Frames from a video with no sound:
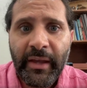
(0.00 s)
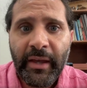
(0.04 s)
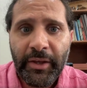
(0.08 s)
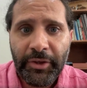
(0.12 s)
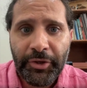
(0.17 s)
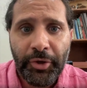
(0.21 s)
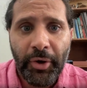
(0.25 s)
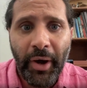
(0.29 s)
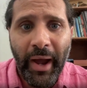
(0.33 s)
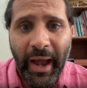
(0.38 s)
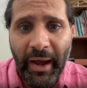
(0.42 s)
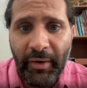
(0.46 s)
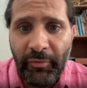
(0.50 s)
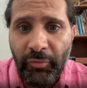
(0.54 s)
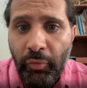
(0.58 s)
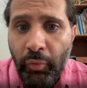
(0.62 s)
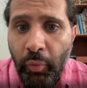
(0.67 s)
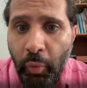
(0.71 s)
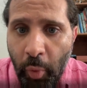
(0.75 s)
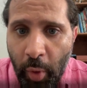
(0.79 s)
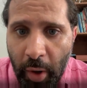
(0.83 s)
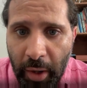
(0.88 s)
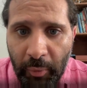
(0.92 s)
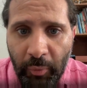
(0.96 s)
You have
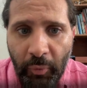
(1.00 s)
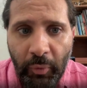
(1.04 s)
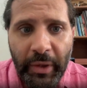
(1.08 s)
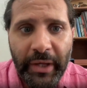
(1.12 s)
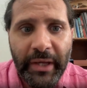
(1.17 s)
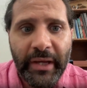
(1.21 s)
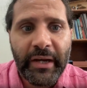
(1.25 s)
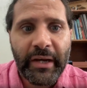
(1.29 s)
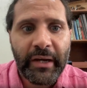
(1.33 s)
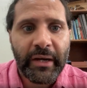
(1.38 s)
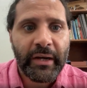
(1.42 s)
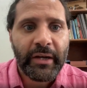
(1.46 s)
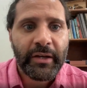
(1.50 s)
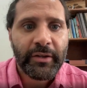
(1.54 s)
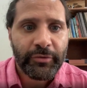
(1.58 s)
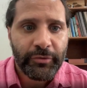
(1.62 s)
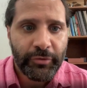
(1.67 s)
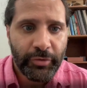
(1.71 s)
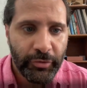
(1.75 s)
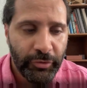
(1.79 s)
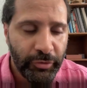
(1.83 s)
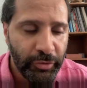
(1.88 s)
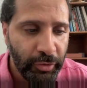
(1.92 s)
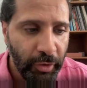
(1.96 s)
1 week
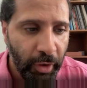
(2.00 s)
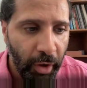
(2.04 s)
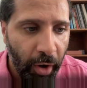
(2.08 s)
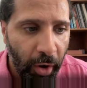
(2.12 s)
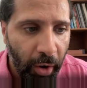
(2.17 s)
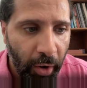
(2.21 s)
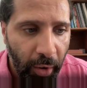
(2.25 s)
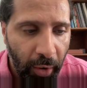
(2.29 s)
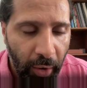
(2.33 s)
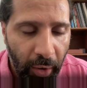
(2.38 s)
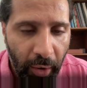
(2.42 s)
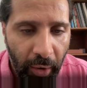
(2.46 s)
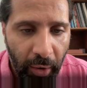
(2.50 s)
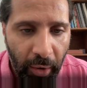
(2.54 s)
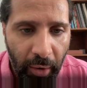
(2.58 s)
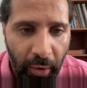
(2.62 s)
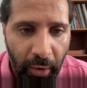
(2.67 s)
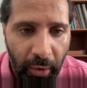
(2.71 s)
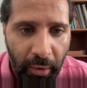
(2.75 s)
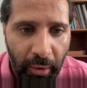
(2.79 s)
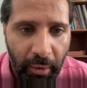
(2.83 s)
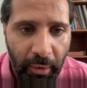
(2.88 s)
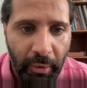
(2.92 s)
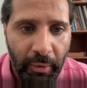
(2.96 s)
to do
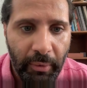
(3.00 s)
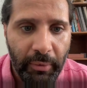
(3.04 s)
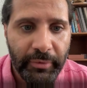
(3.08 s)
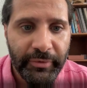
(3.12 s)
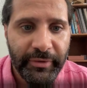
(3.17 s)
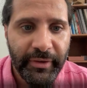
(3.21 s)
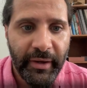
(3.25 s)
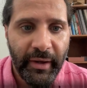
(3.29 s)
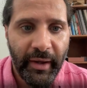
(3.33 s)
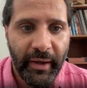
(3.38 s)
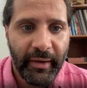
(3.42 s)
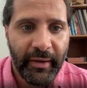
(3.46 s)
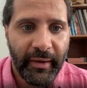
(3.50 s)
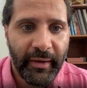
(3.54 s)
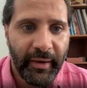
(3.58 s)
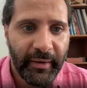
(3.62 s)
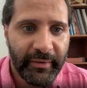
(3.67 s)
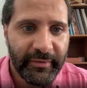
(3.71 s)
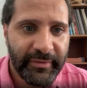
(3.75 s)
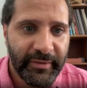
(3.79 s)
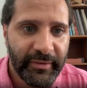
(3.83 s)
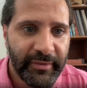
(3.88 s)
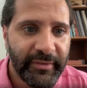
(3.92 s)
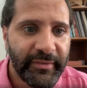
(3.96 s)
all the
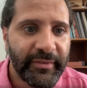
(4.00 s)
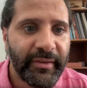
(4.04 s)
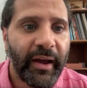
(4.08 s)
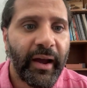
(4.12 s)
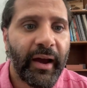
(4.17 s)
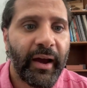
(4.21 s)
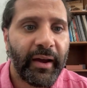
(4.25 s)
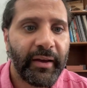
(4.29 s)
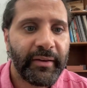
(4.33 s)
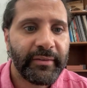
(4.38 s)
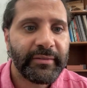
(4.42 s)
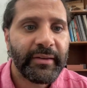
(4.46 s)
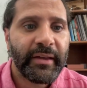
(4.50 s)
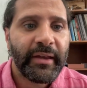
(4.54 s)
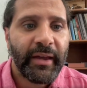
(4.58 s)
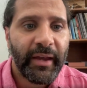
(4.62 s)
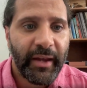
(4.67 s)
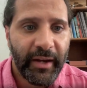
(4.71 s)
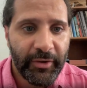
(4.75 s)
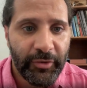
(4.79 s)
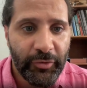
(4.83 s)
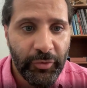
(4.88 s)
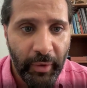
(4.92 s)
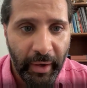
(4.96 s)
exercise
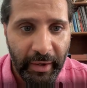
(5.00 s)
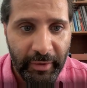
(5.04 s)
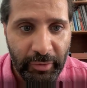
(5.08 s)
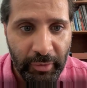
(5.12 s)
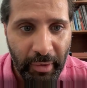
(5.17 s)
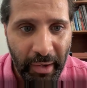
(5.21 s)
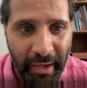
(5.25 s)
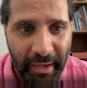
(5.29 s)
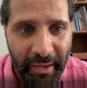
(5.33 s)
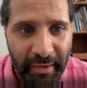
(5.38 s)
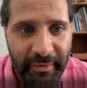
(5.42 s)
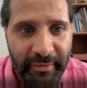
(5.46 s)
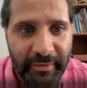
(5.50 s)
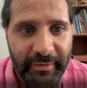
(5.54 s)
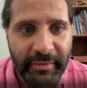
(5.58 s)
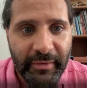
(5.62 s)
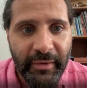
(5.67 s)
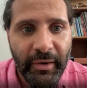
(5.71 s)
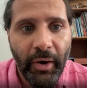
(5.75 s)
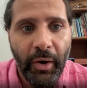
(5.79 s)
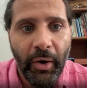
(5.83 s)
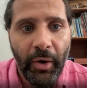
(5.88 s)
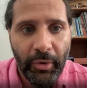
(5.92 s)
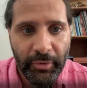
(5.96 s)
and try to
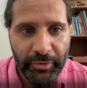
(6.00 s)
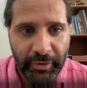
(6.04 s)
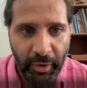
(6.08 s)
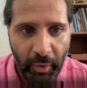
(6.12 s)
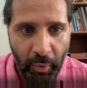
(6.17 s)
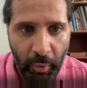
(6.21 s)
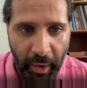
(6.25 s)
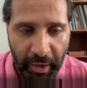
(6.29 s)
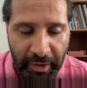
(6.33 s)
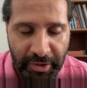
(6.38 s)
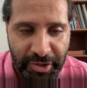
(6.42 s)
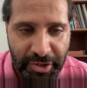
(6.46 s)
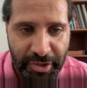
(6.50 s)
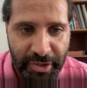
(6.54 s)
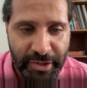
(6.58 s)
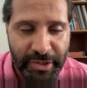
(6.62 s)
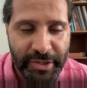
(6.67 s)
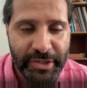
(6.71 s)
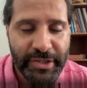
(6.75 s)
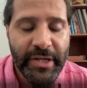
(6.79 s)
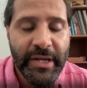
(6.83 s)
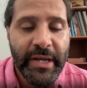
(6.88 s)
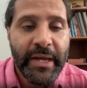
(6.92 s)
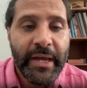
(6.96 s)
answer all the
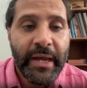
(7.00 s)
questions.